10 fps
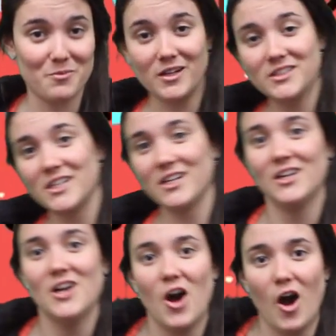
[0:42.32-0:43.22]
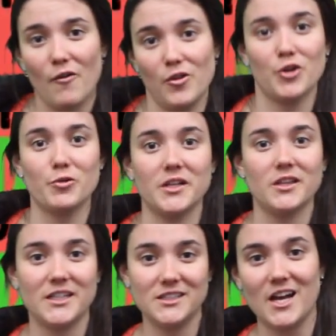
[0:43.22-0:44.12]
the melting of the
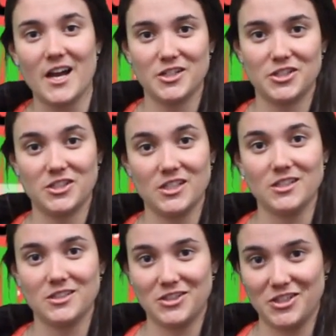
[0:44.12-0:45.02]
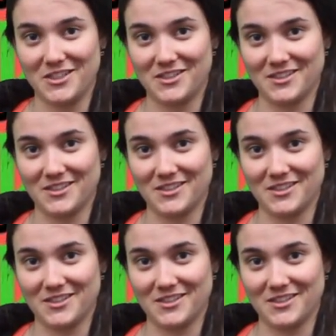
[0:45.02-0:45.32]
Greenland ice sheet.